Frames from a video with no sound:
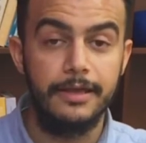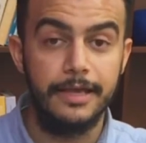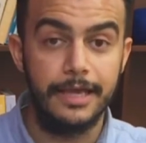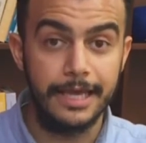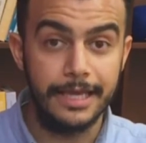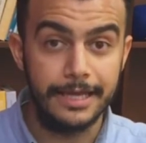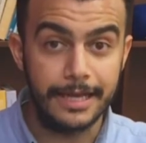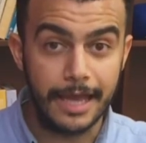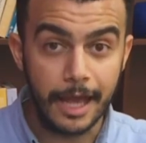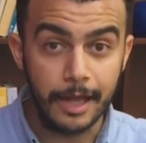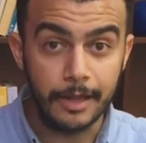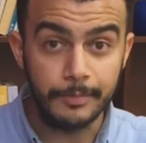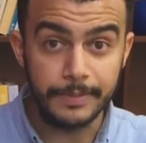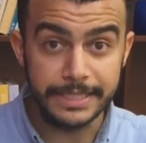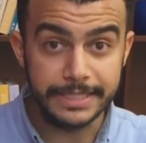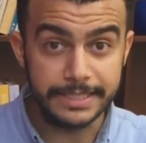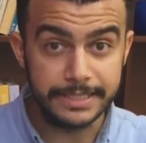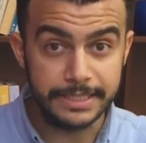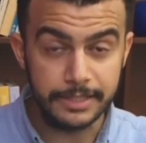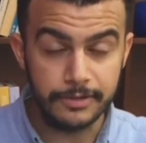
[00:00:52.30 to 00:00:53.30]
In
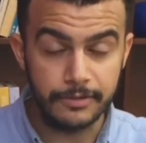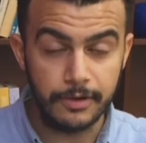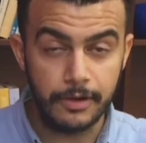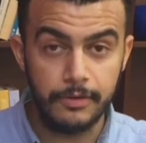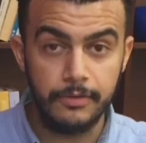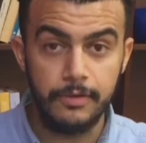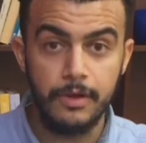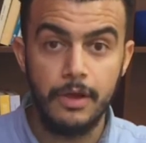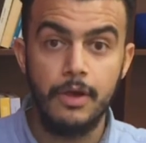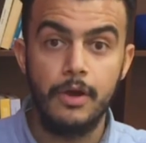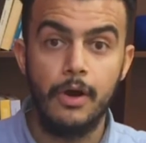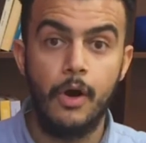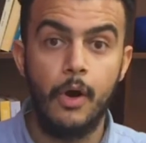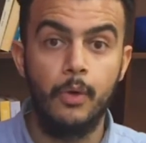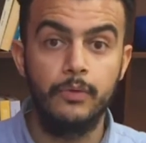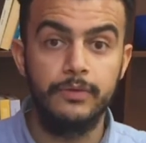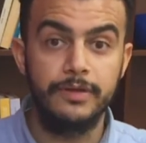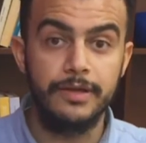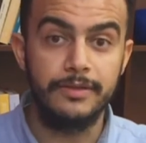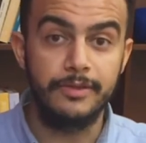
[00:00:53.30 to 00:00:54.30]
LP0,
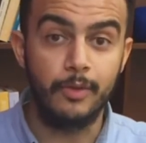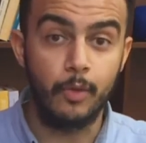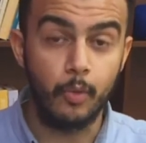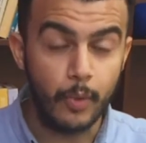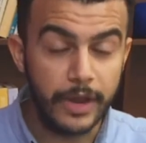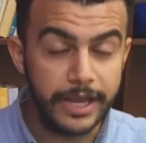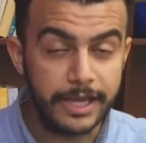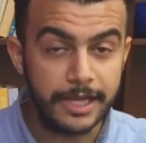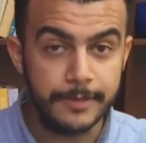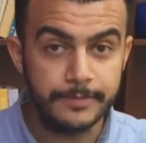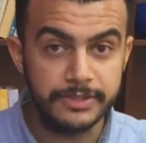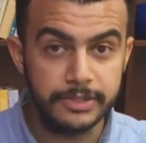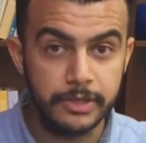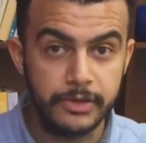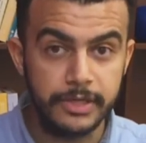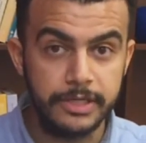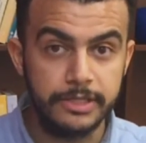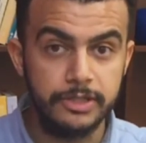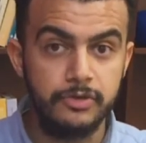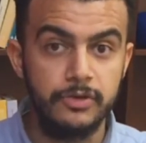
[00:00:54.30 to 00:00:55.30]
only the wake-up
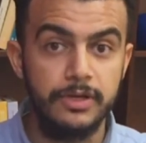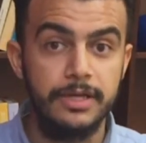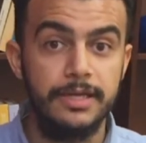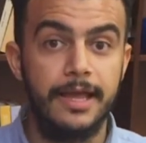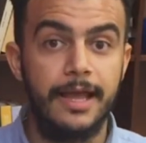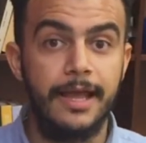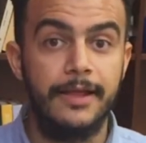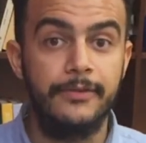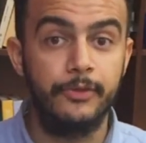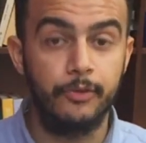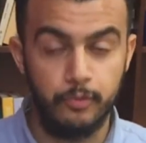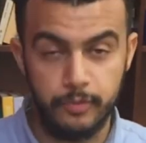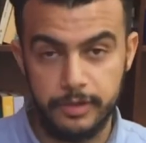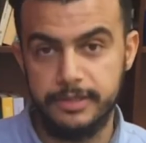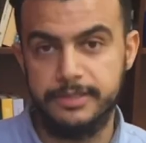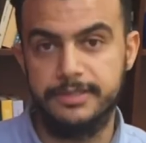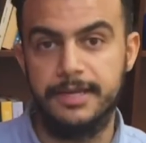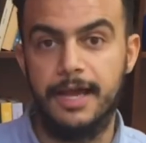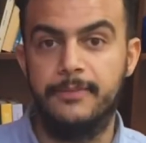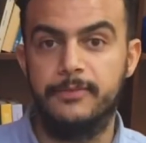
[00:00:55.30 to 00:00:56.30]
circuitry and the
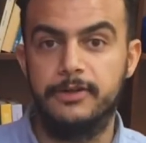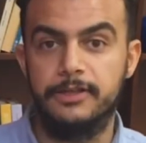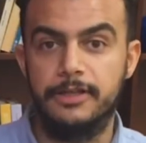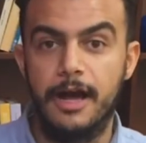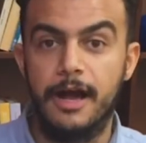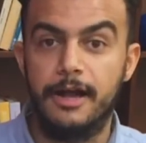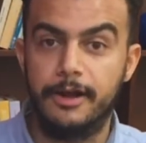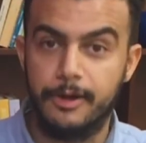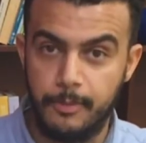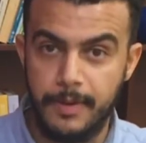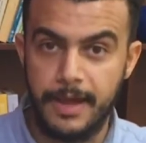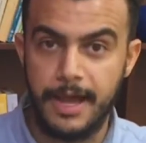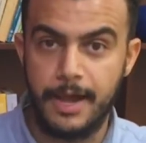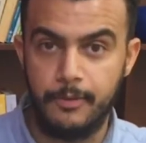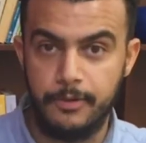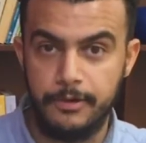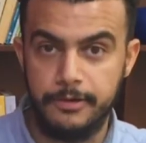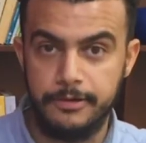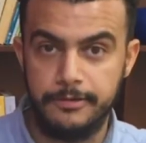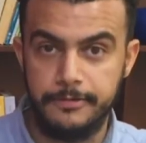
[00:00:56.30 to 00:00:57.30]
real-time clock are
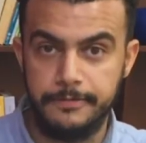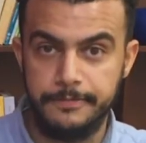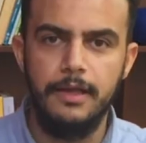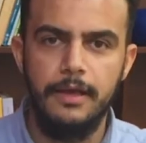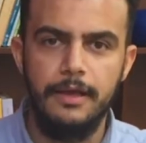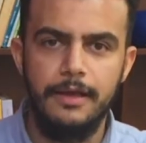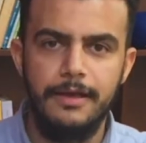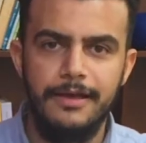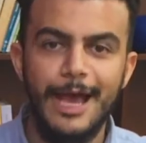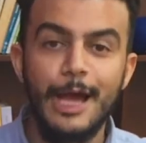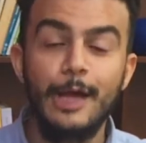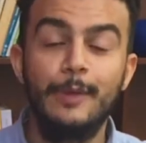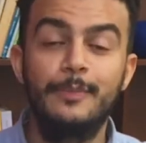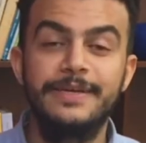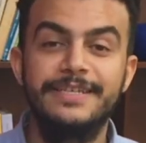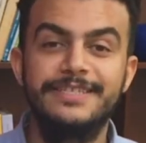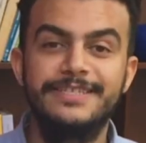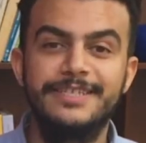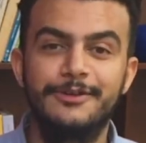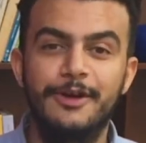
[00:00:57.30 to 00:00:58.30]
powered.
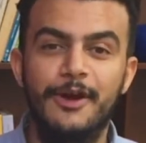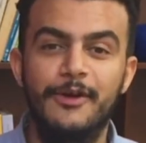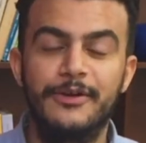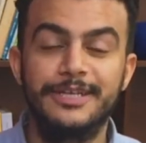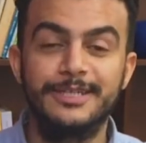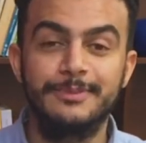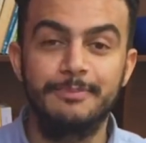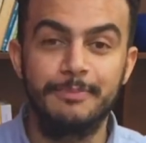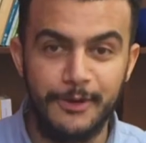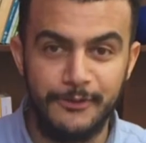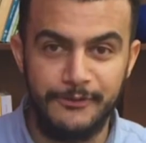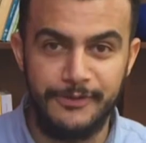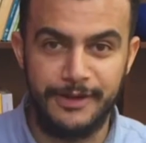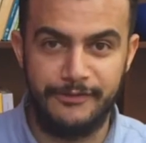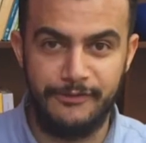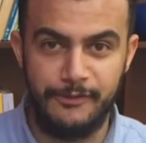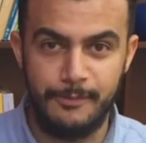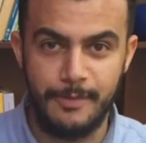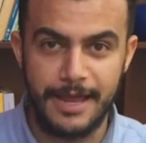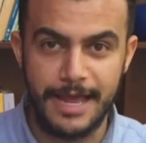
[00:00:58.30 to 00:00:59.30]
LP0 is perfect
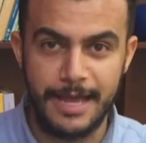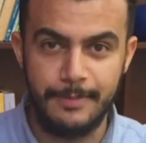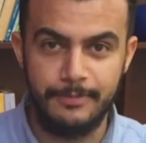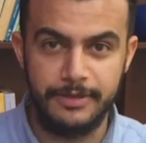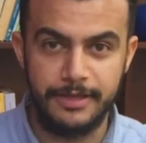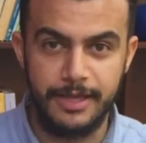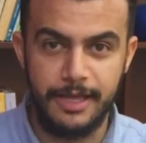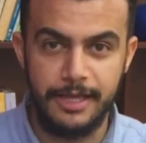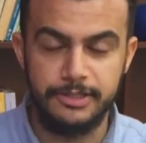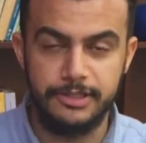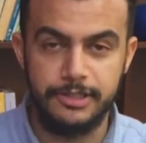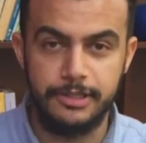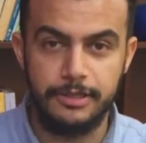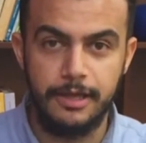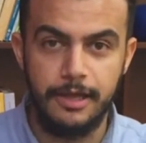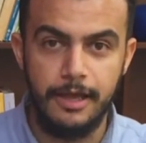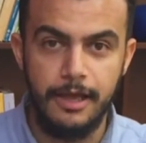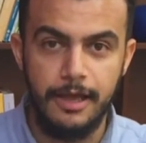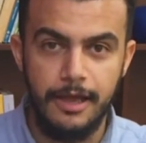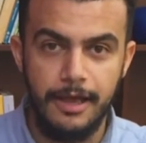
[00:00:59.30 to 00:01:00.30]
for my application.
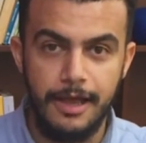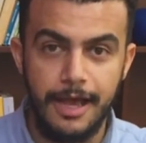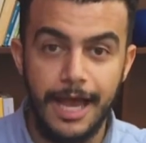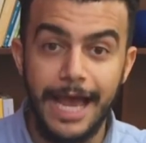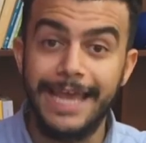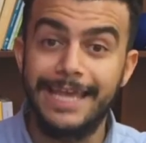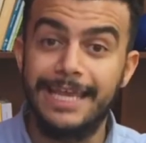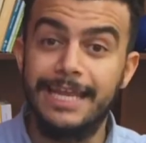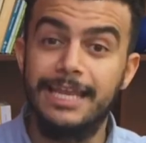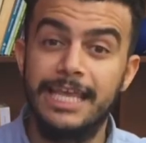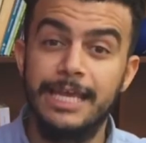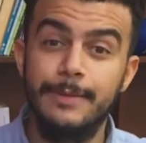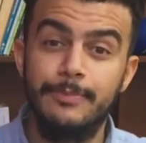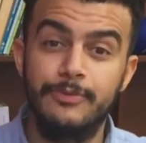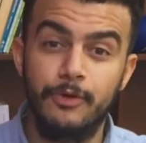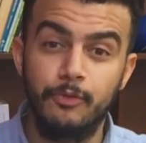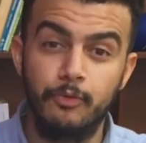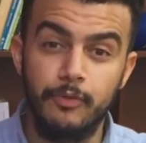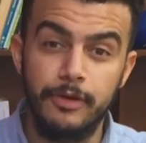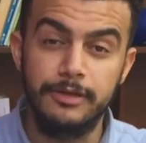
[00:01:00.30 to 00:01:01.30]
I can keep
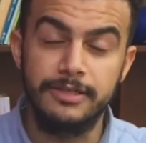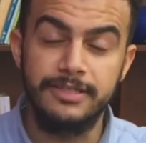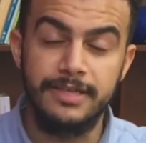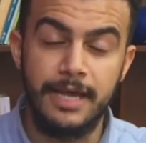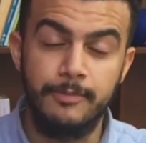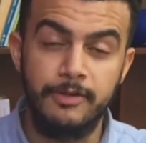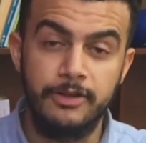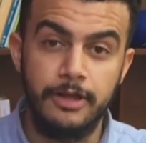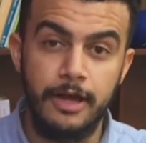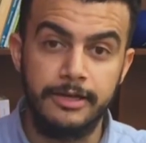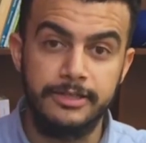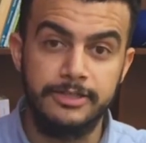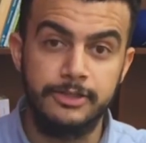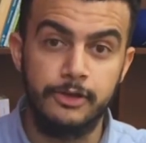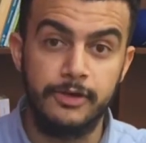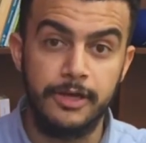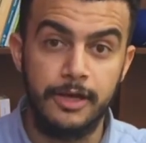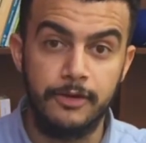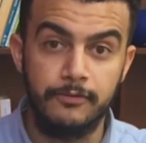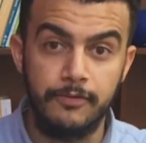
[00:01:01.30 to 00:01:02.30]
the real-time clock
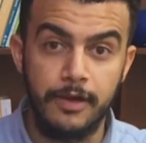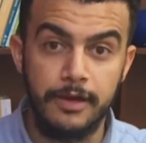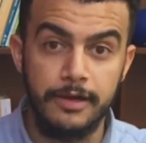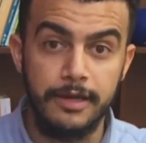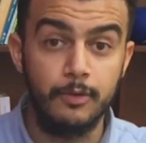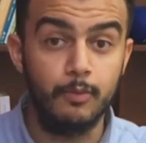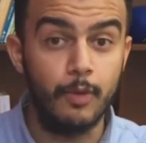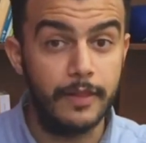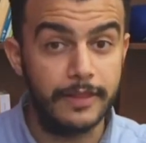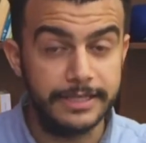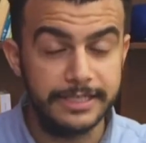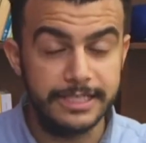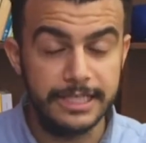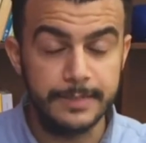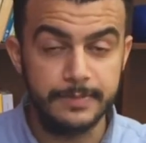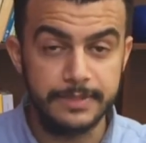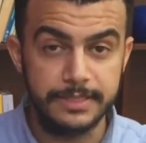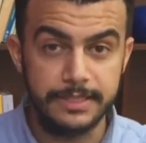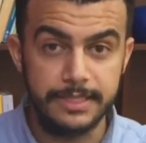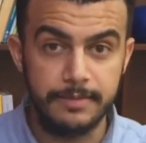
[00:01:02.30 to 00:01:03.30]
circuit running while in
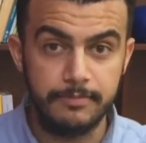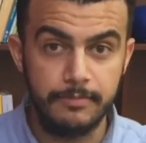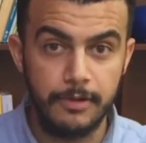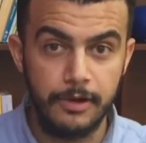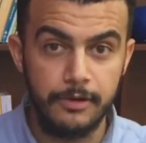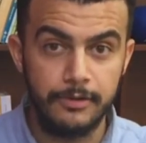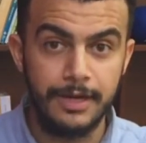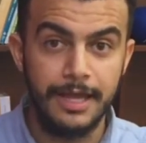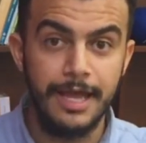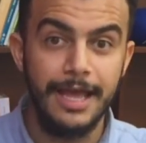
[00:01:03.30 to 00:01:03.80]
deep sleep mode